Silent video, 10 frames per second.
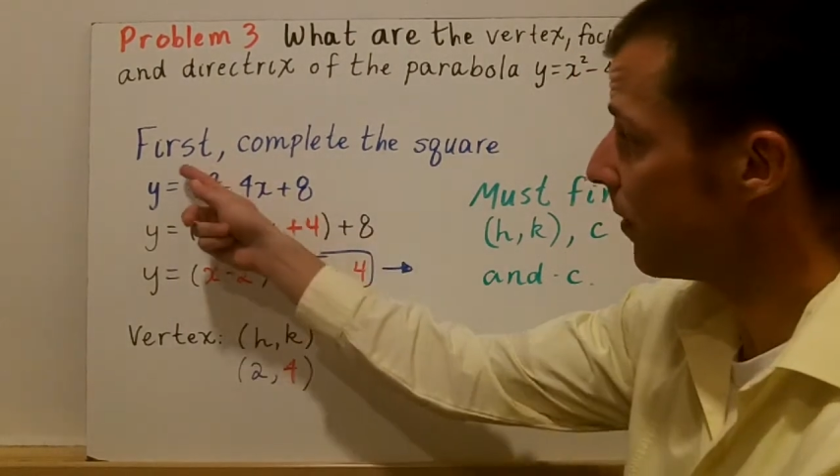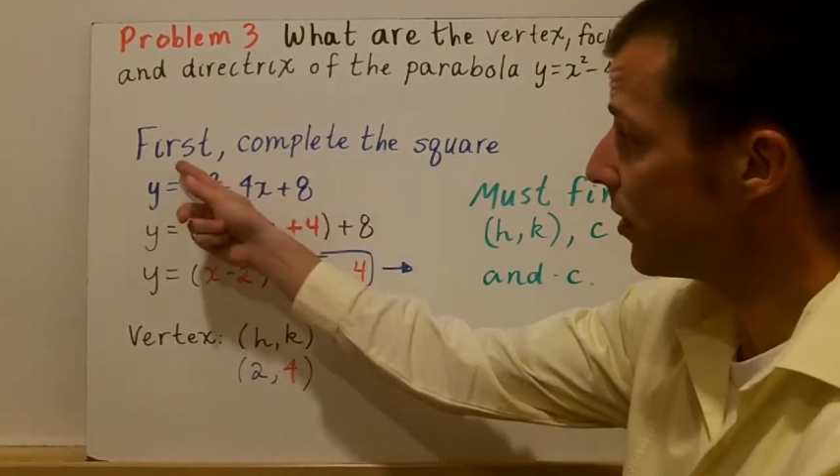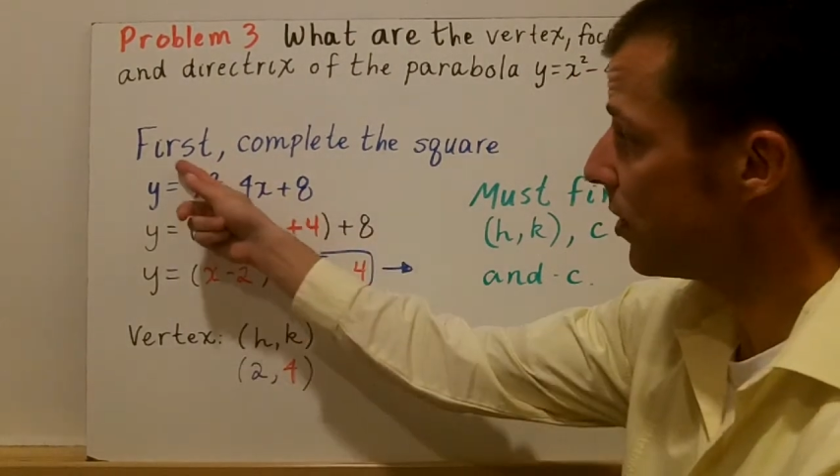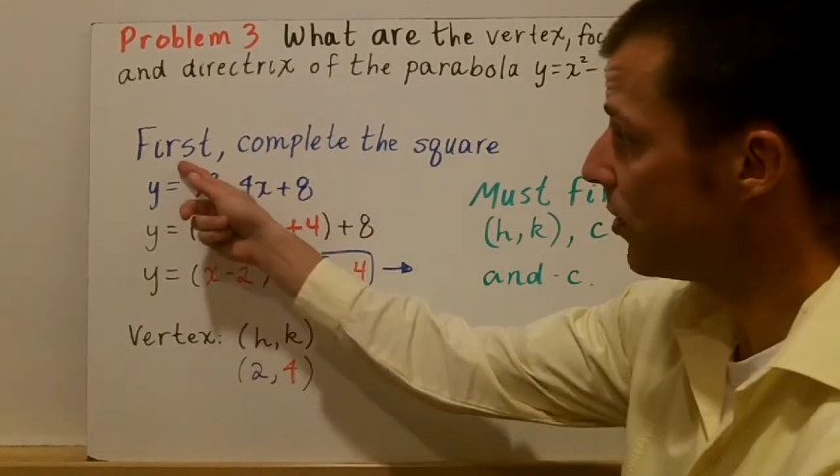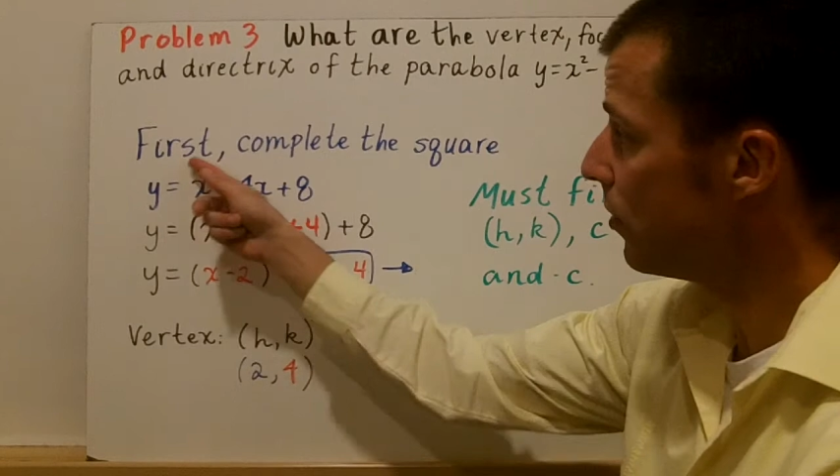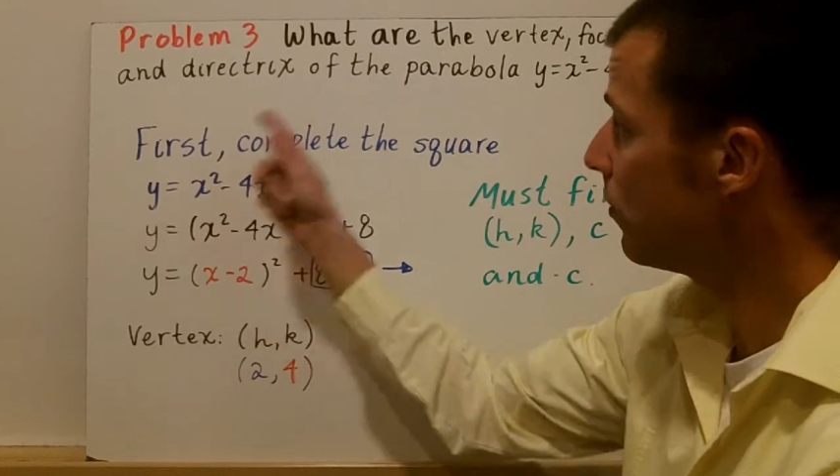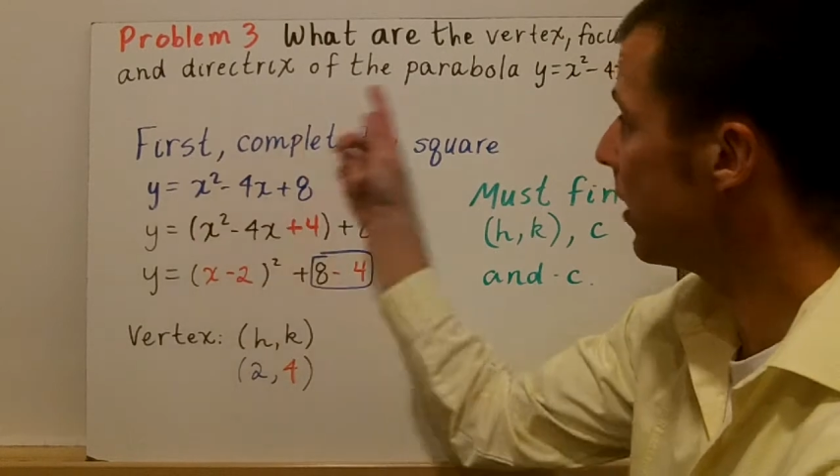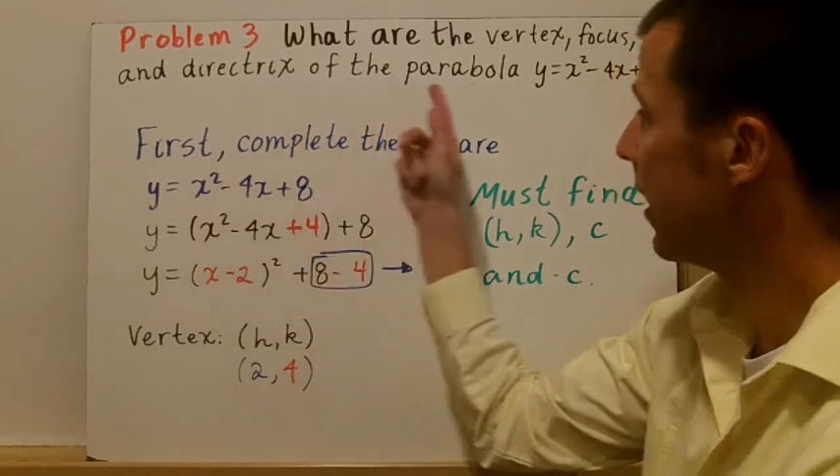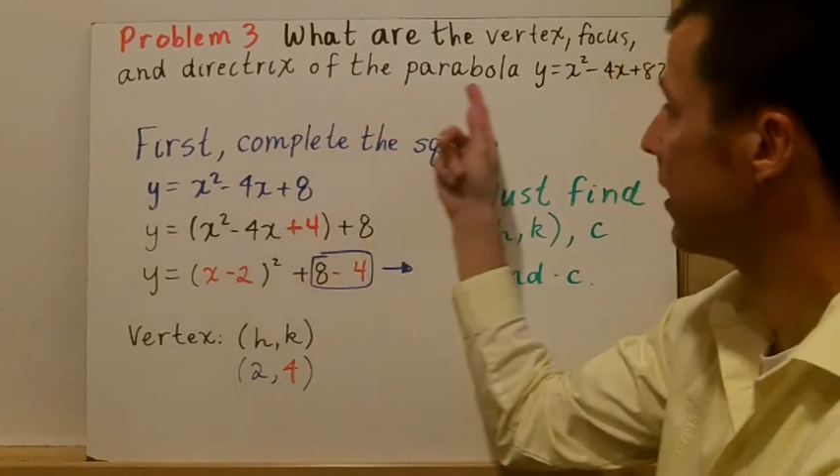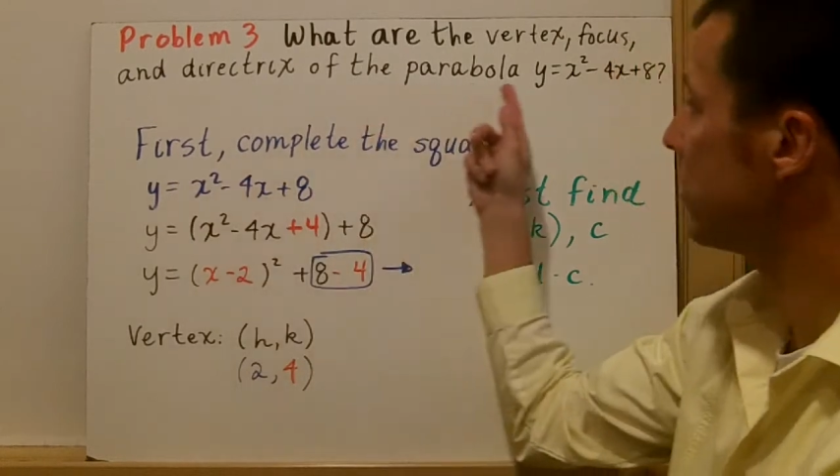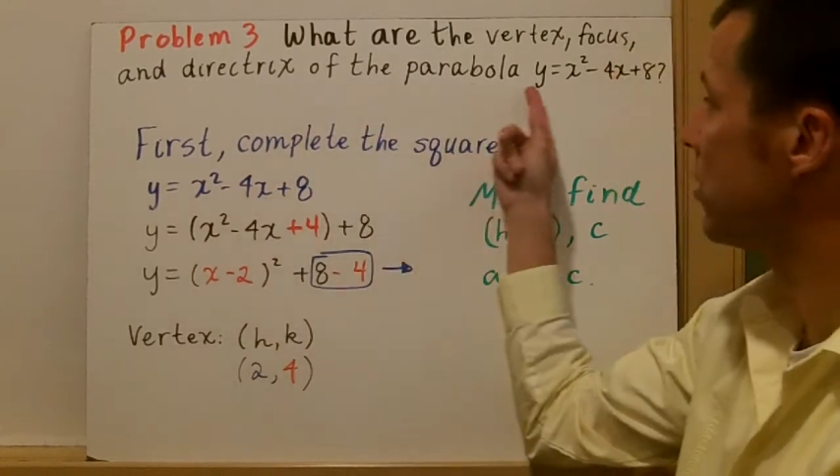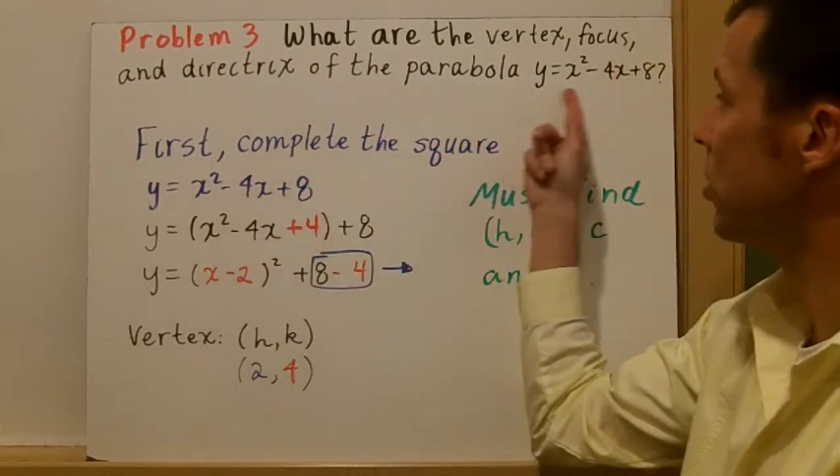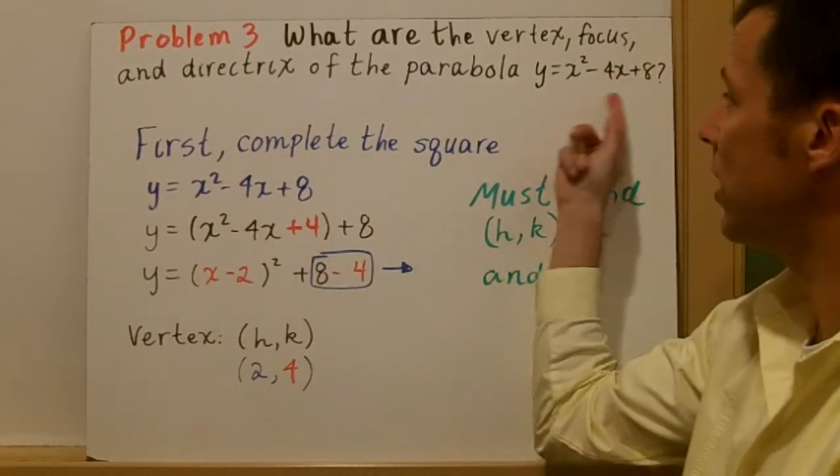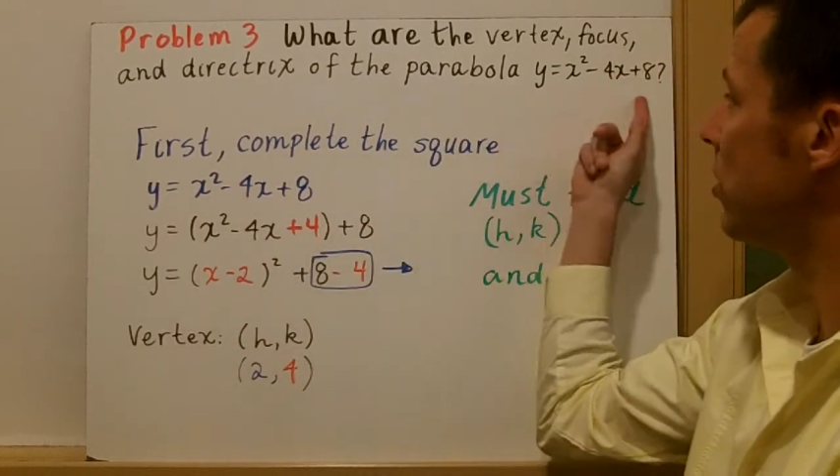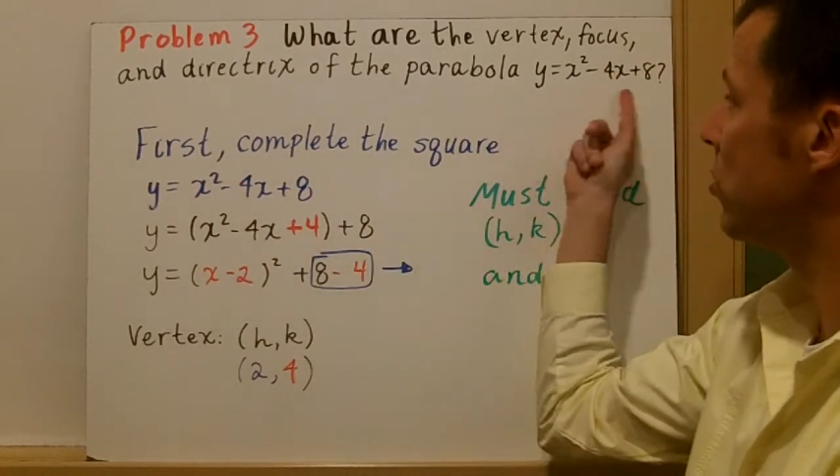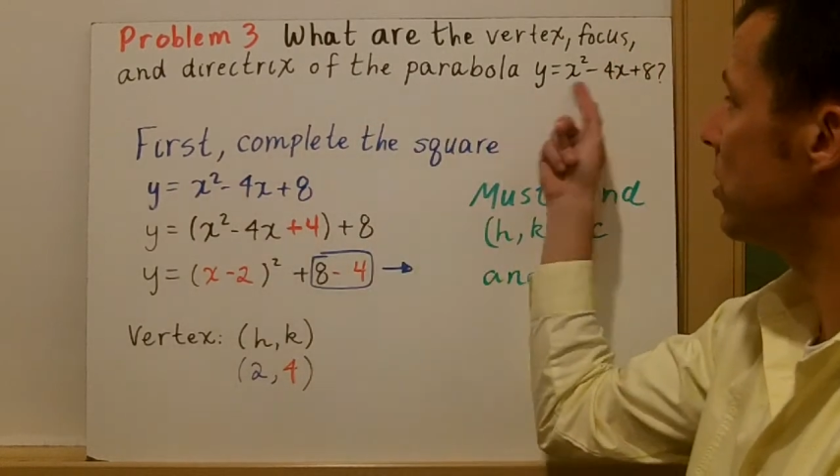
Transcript: and to do that, to change